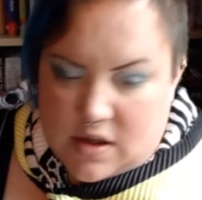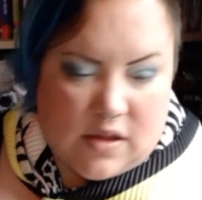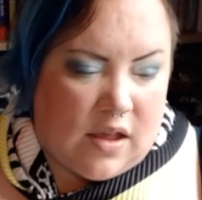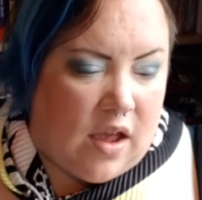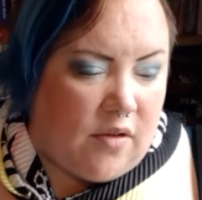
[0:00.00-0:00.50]

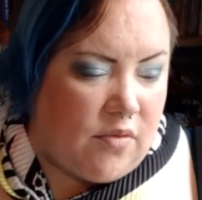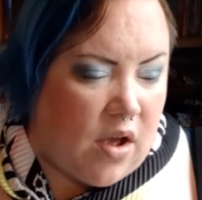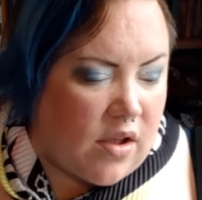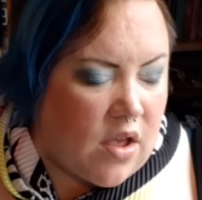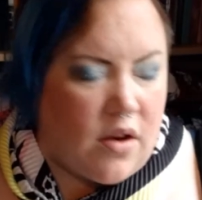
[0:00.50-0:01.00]
yeah,
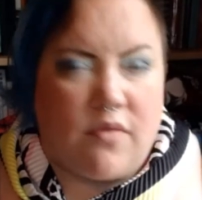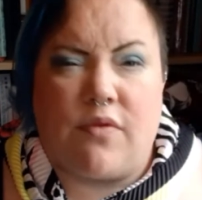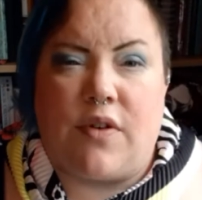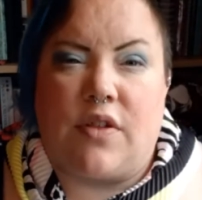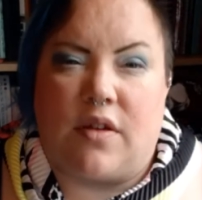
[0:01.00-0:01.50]
I kind of
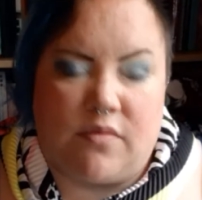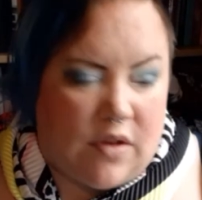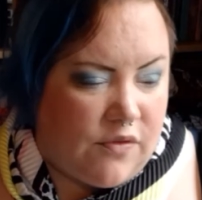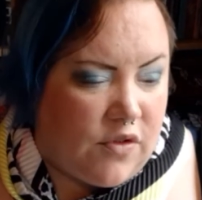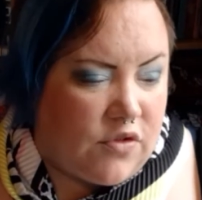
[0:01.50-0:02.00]
feel that
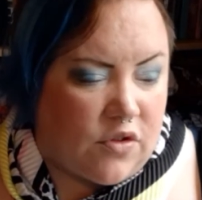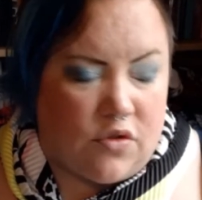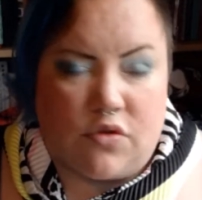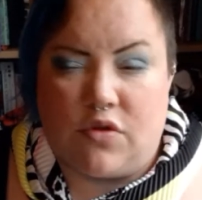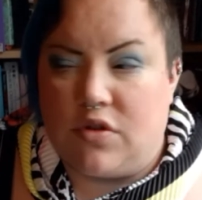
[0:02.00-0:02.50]
if you're just
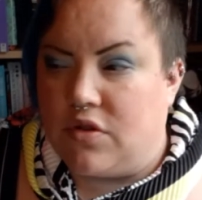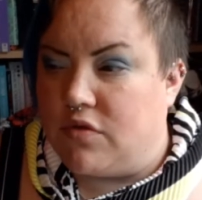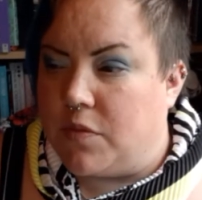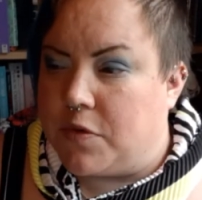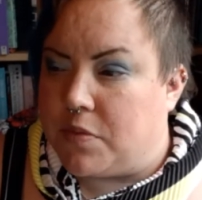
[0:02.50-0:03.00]
ordering the
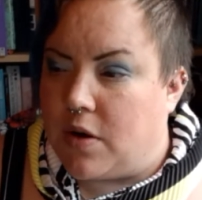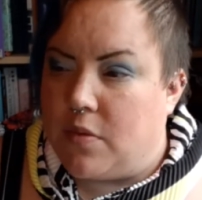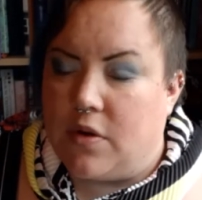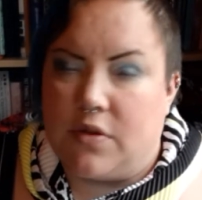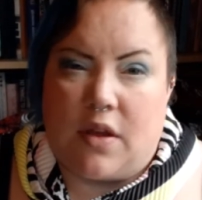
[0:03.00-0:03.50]
room spray
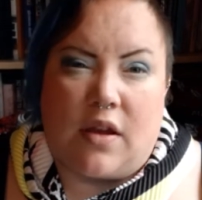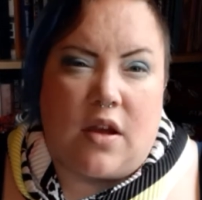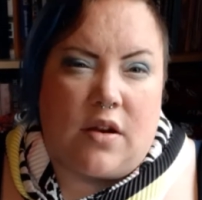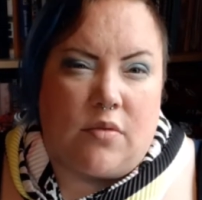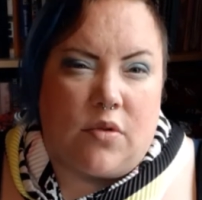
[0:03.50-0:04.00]
one, they
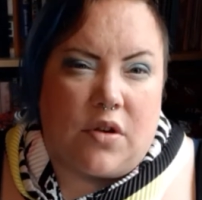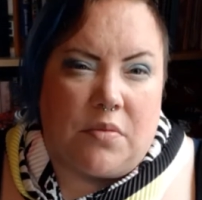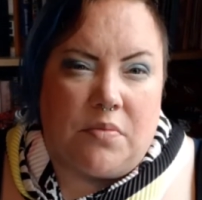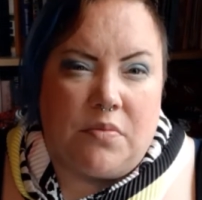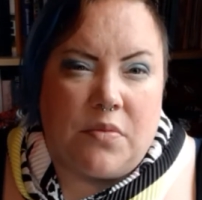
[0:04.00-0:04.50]
kind of want to
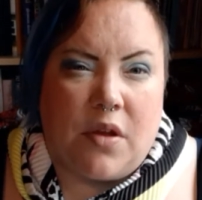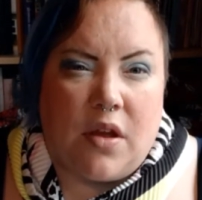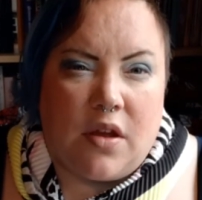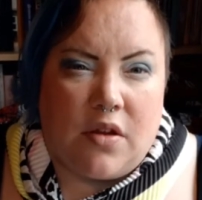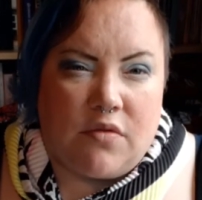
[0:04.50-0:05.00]

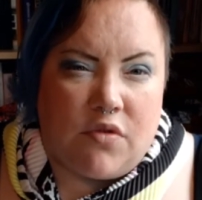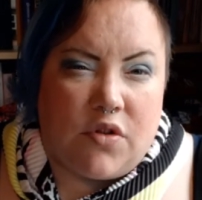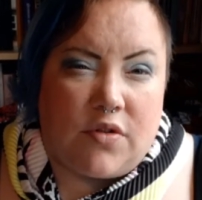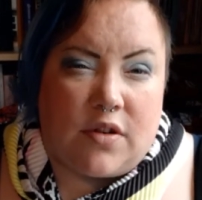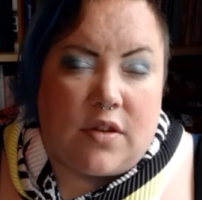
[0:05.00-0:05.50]

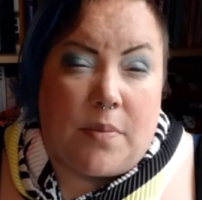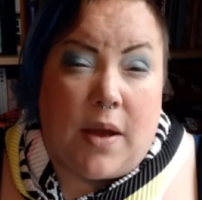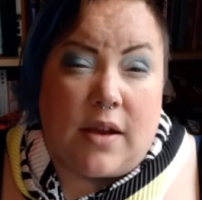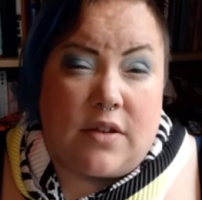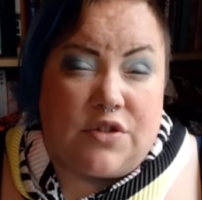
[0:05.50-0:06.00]
reduce down their
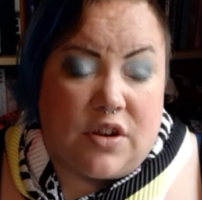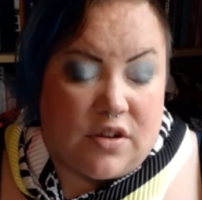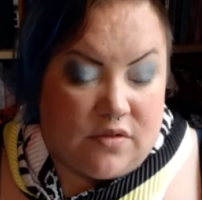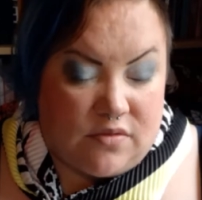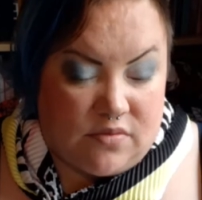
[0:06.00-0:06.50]
packaging,
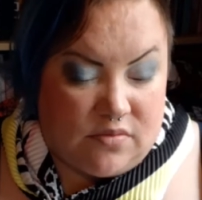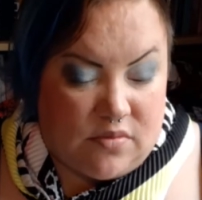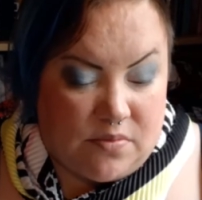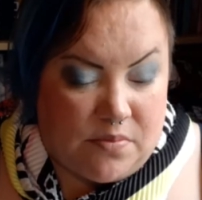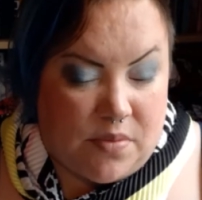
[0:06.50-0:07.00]

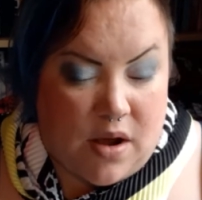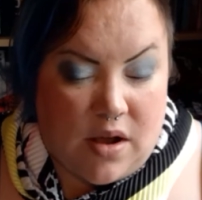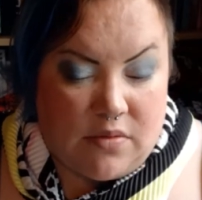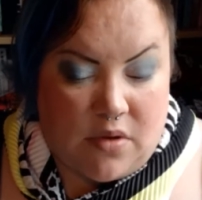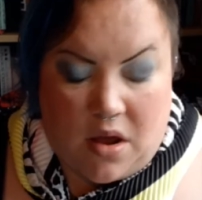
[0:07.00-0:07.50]
but
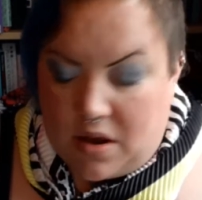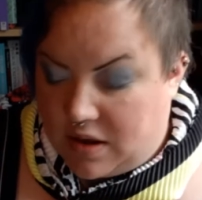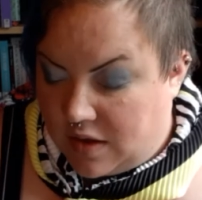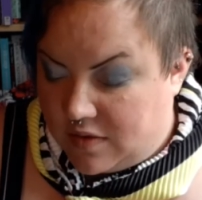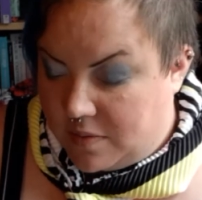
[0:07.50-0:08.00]
I
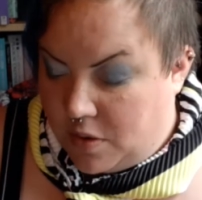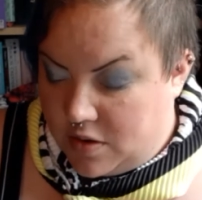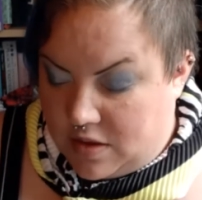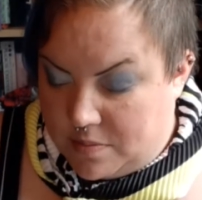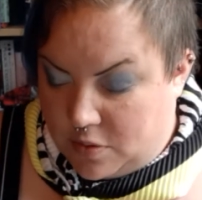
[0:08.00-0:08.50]
guess they buy
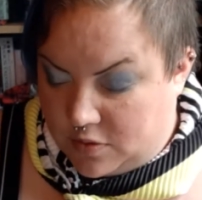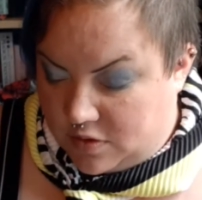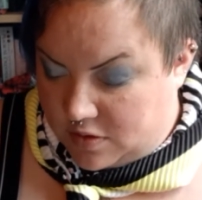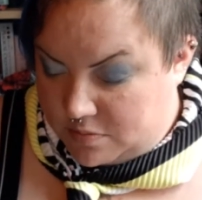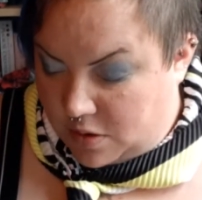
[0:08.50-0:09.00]
their
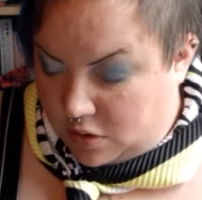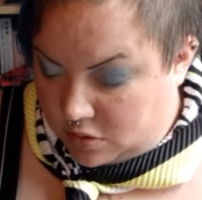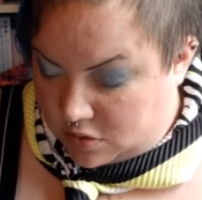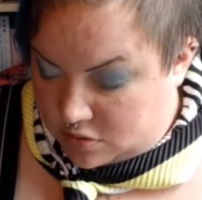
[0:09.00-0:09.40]
boxes in bulk.